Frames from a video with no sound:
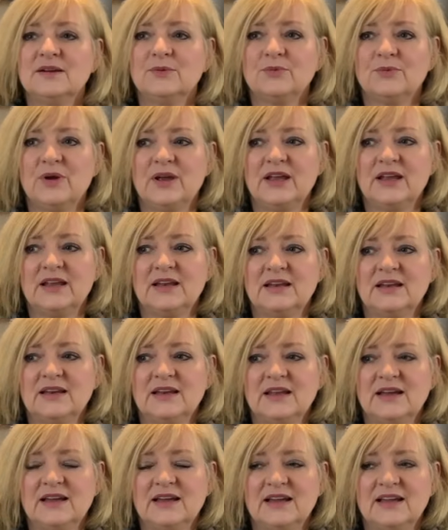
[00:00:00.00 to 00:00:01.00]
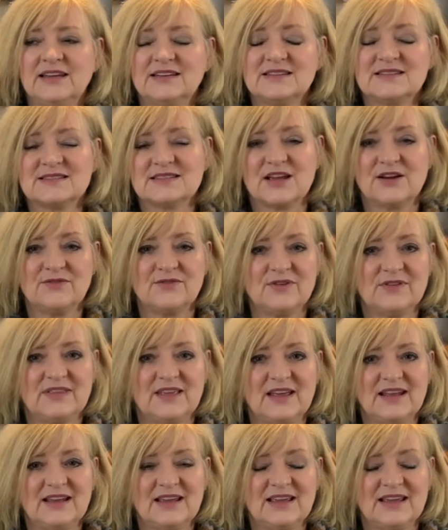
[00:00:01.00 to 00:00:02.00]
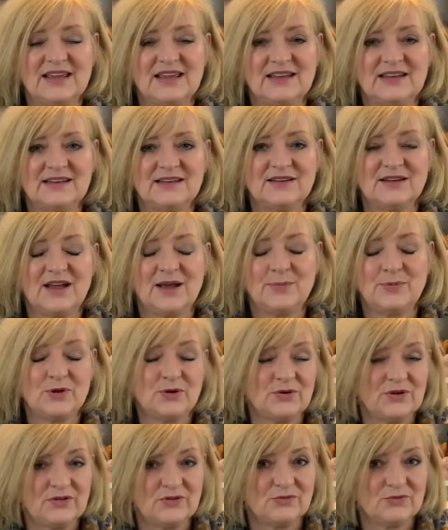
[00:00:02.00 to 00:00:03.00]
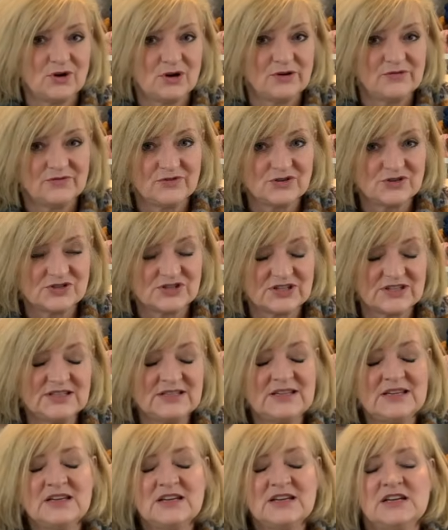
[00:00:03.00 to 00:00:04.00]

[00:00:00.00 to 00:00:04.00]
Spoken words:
when I discovered that I had uploaded the wrong version.